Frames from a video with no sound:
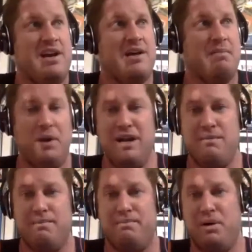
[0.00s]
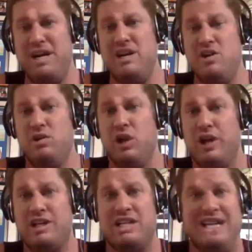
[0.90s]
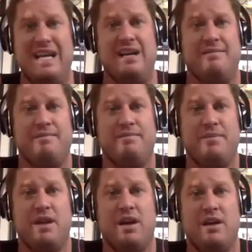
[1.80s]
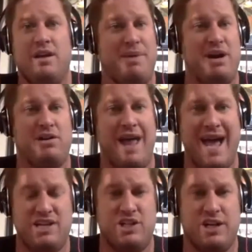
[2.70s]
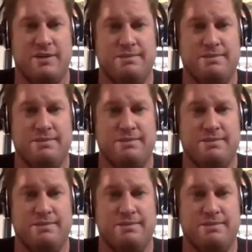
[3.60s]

pretty pretty new look team compared to last year?